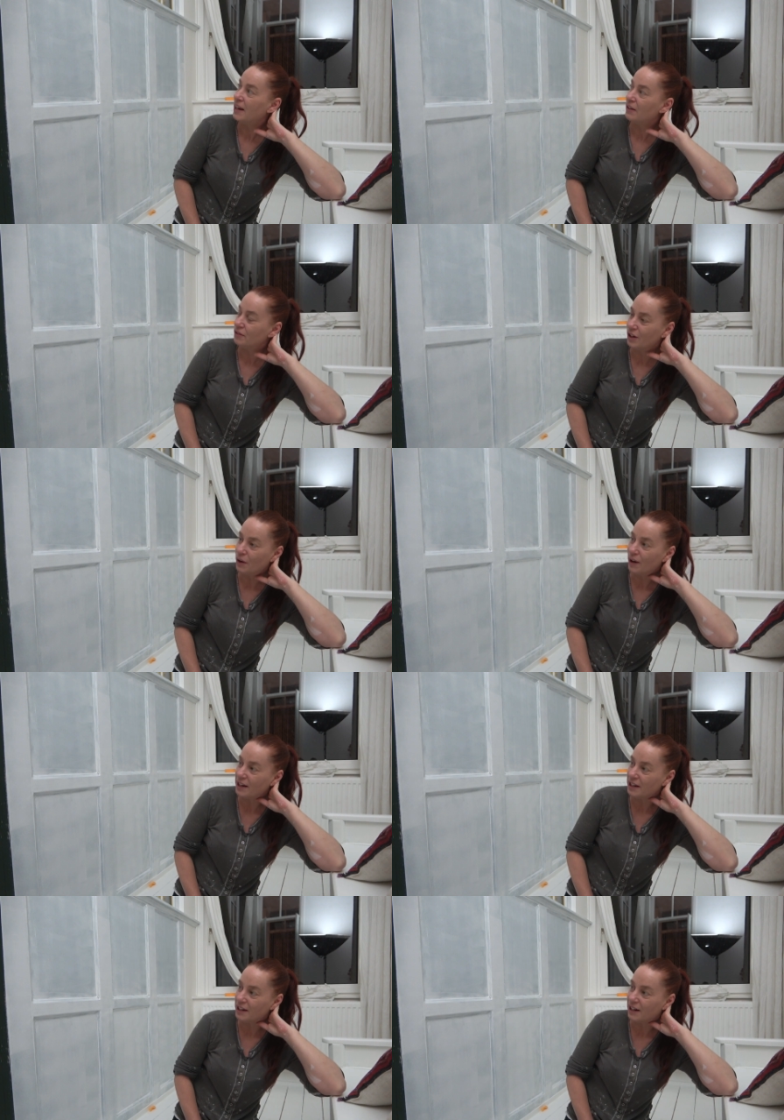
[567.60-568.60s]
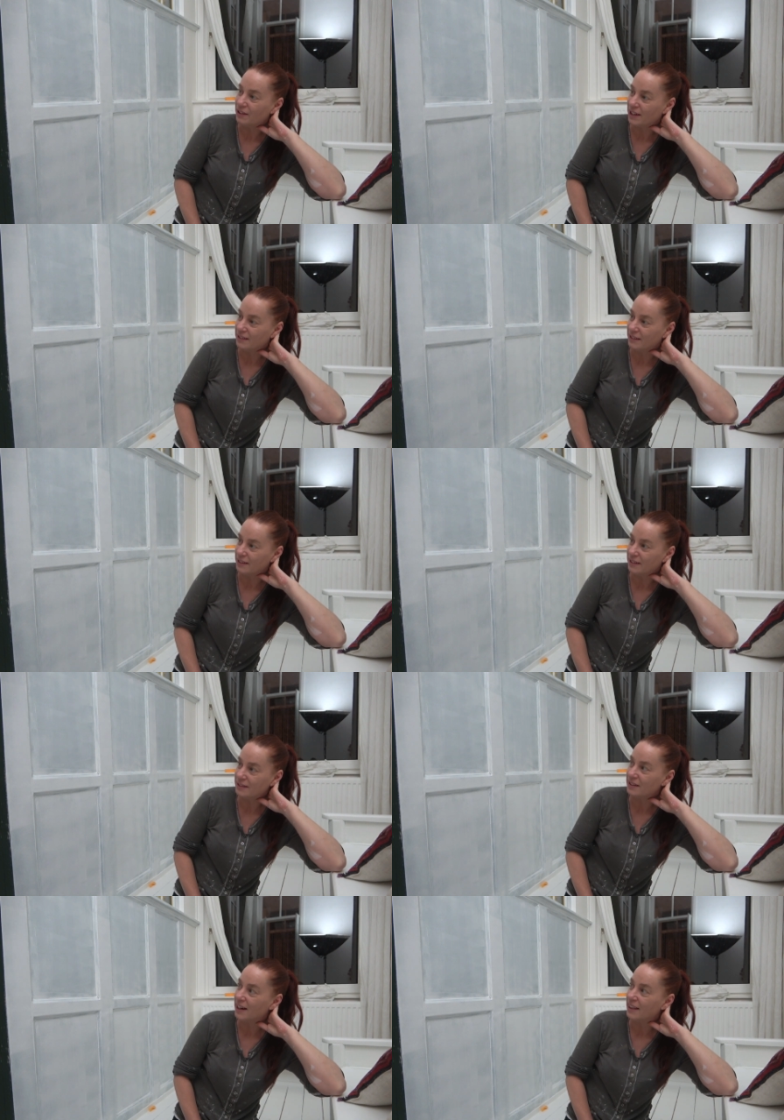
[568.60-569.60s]
I have no idea how late it
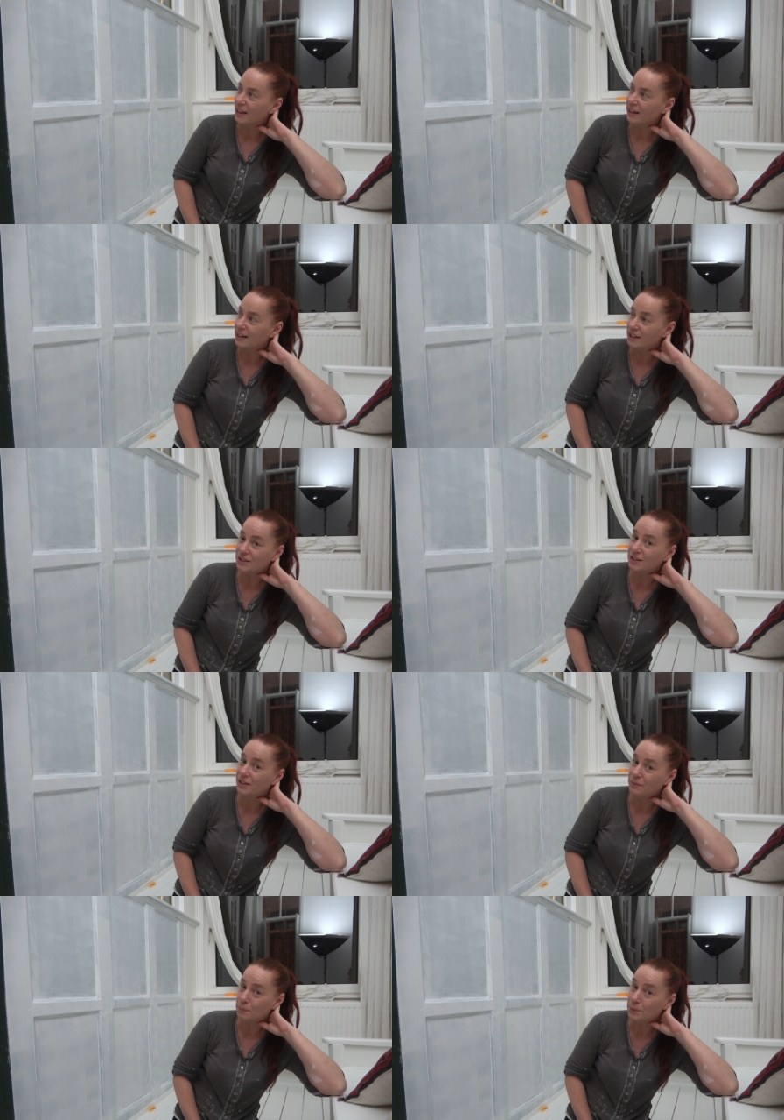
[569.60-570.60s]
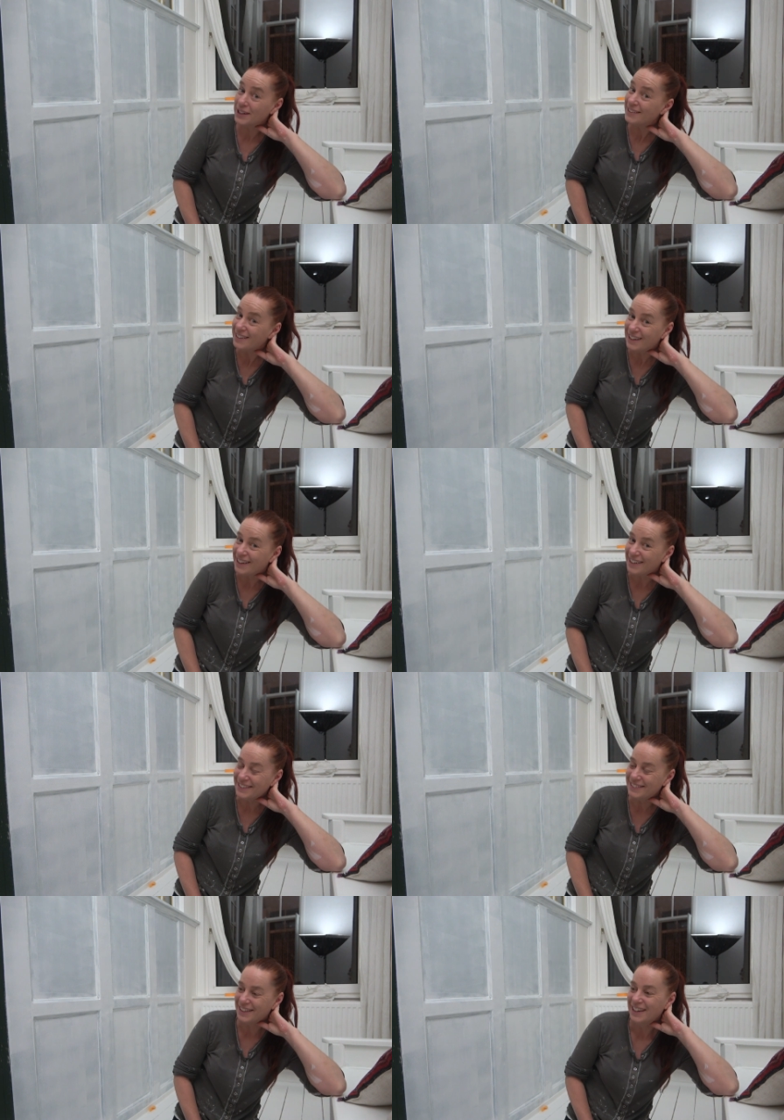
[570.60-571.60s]
is. I think it is pretty
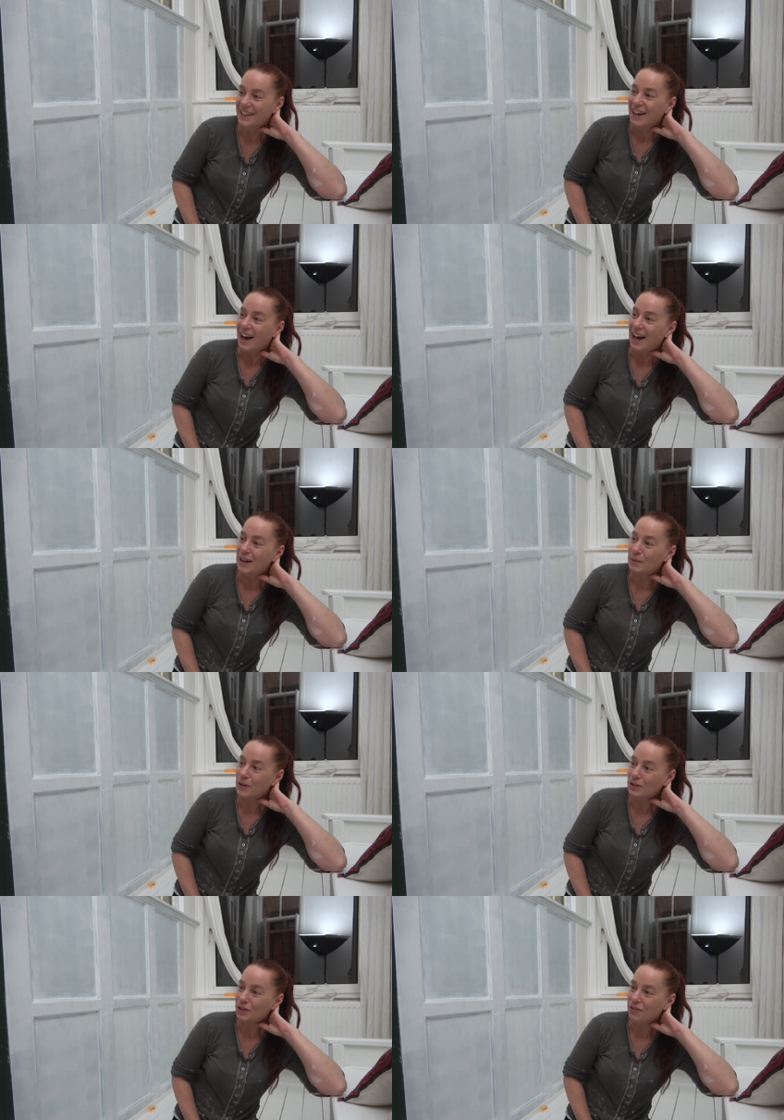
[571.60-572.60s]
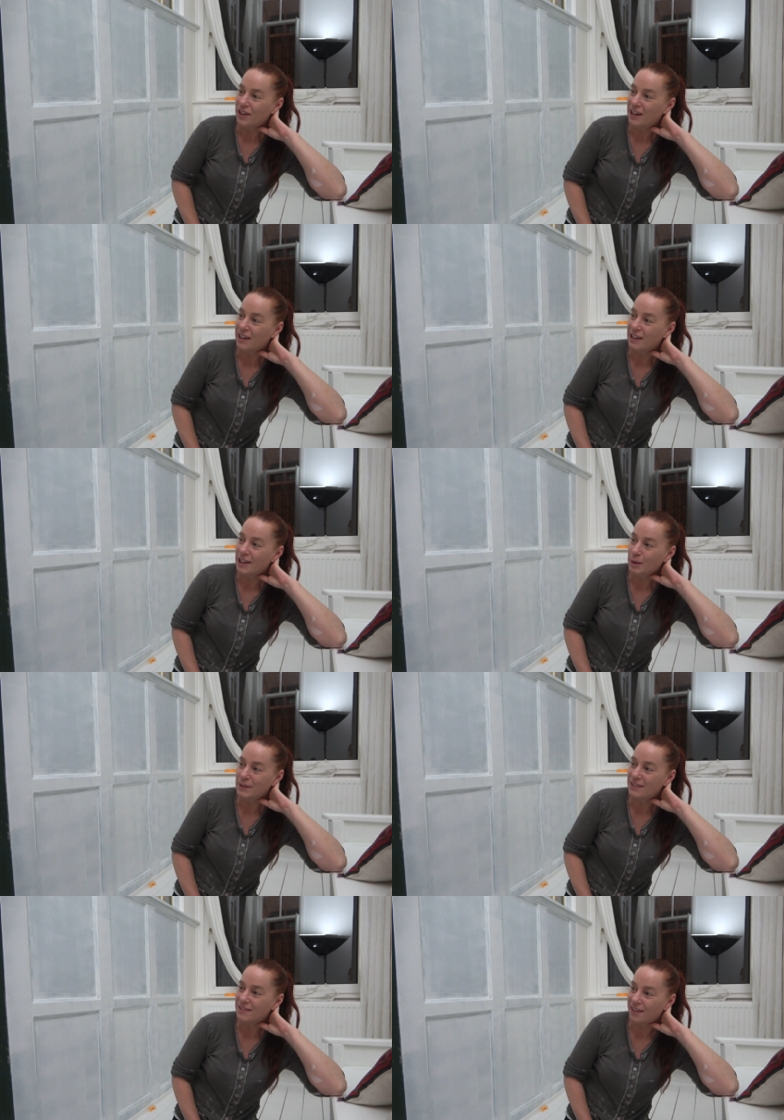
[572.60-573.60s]
late. I'm also feeling a little
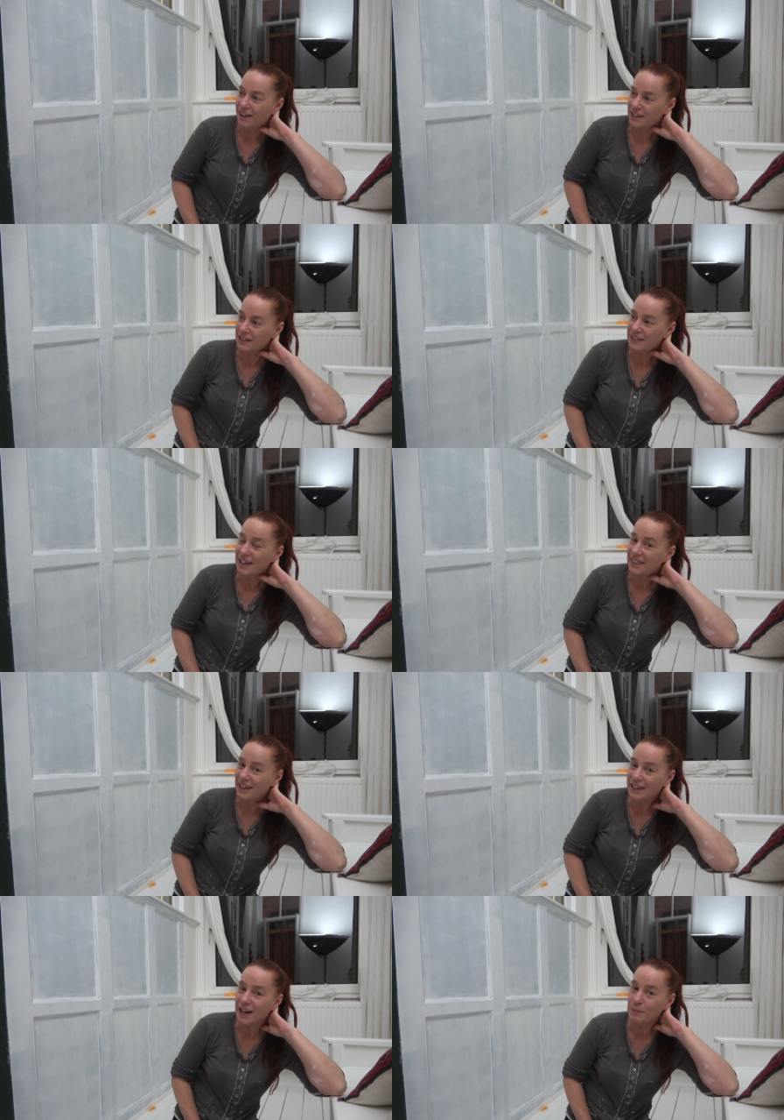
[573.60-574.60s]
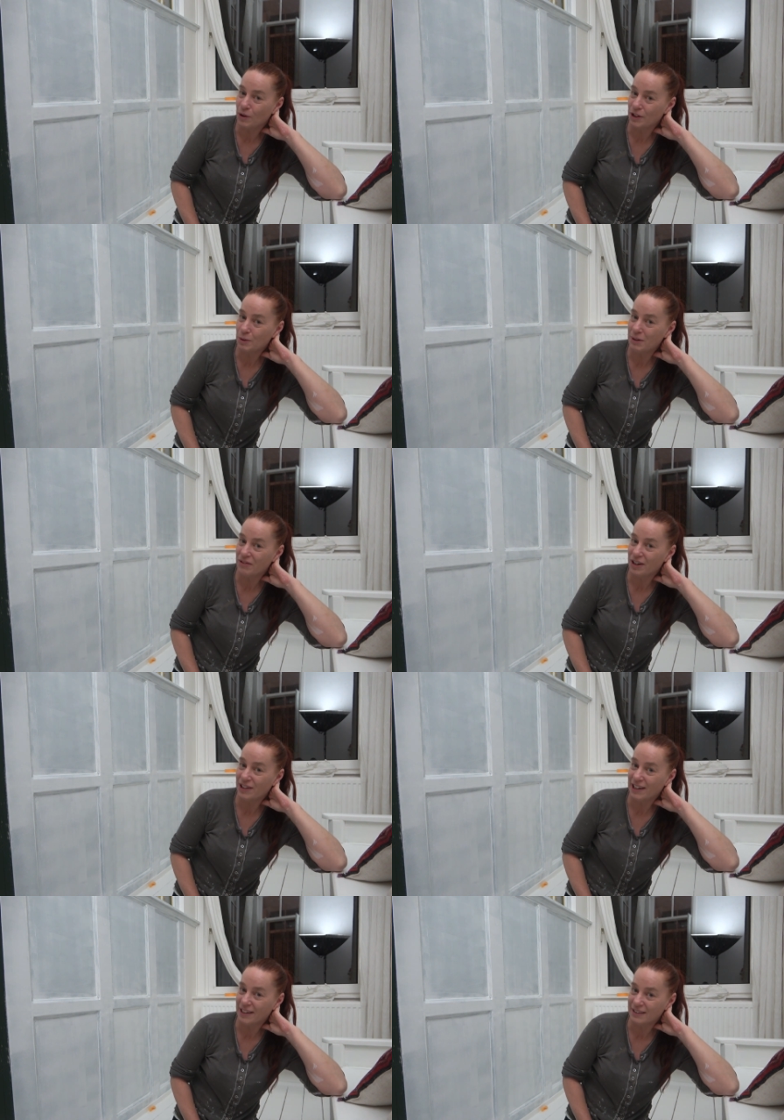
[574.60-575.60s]
bit tired. I think I'm going to be
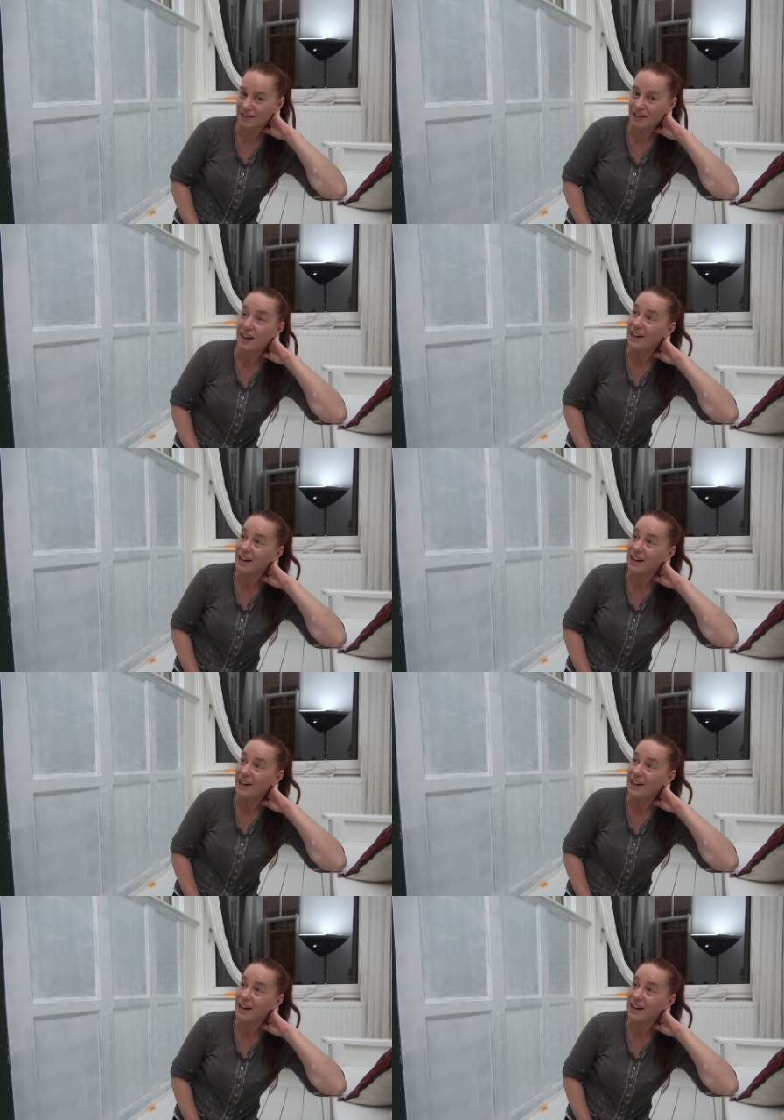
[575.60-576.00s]
very lazy.